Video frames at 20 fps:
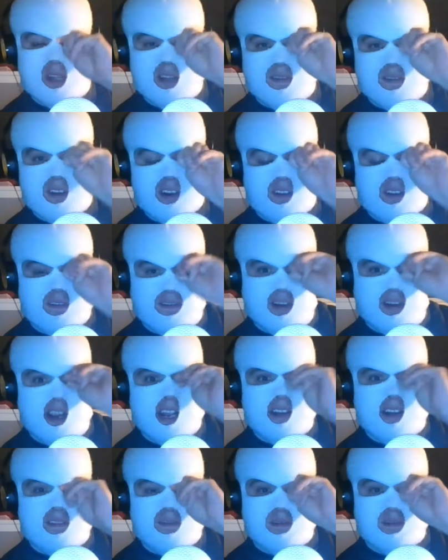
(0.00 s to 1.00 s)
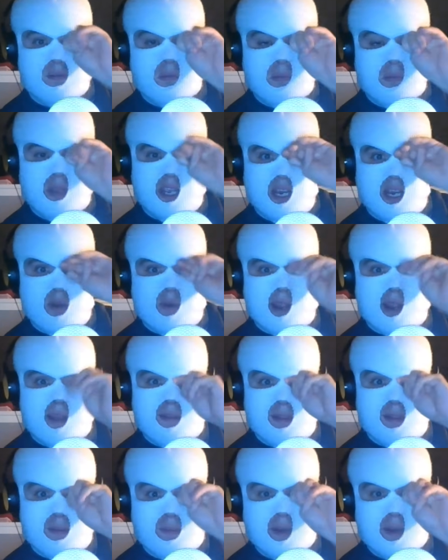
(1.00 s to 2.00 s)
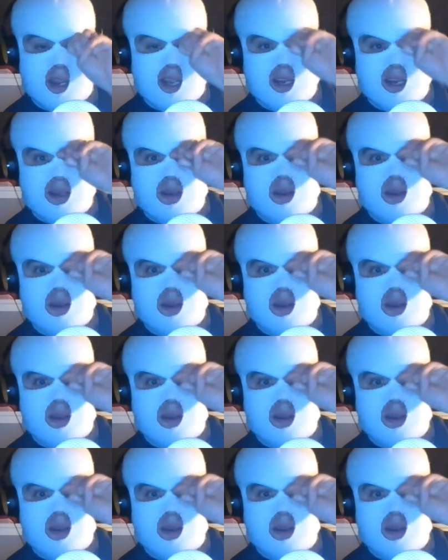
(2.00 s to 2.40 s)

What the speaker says: if you're afraid of being around them, right?